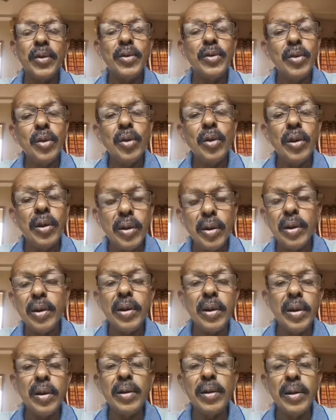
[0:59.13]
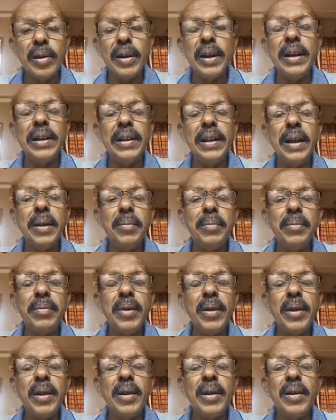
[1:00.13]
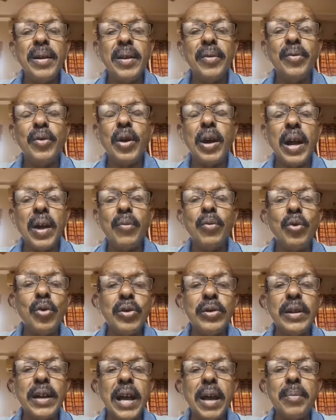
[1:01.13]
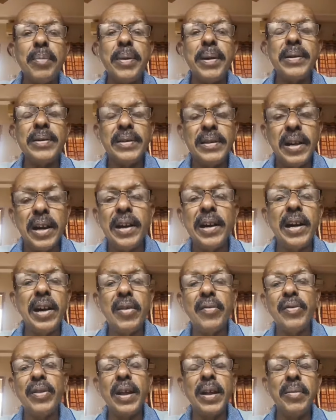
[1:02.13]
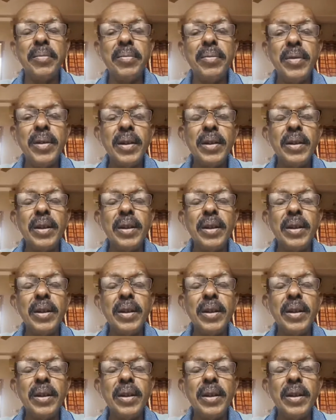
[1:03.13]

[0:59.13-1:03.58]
So read them. If you have those habits, get rid of them.